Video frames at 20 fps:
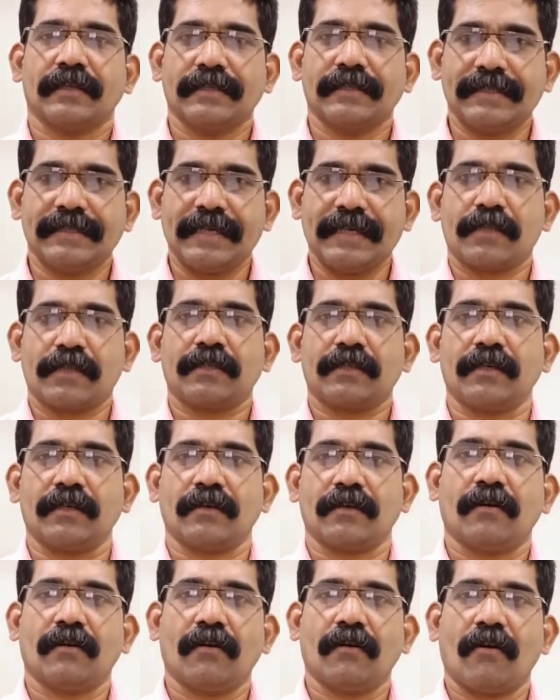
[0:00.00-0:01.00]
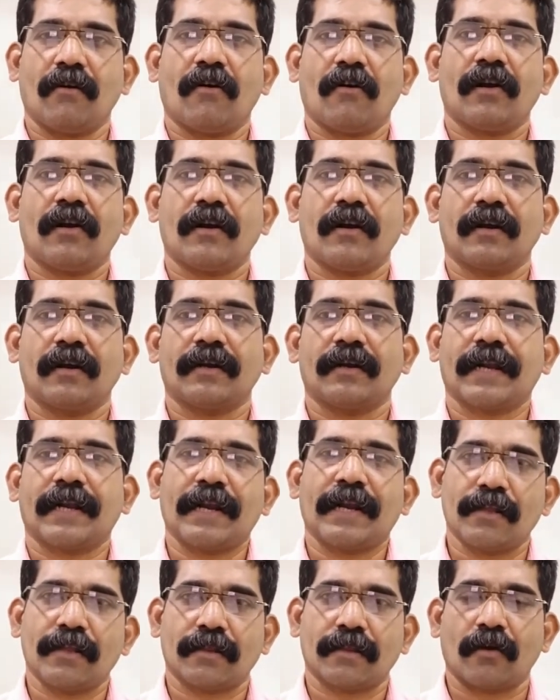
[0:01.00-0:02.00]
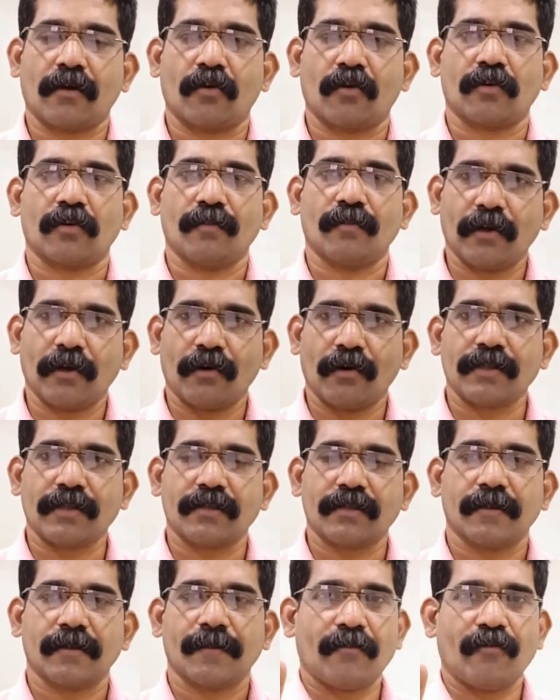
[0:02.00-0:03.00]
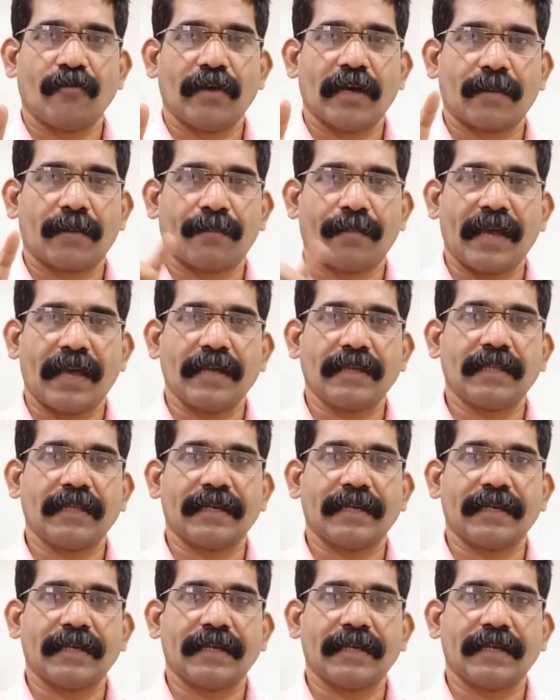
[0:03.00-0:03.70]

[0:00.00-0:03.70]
GST on trade discount, because we are paying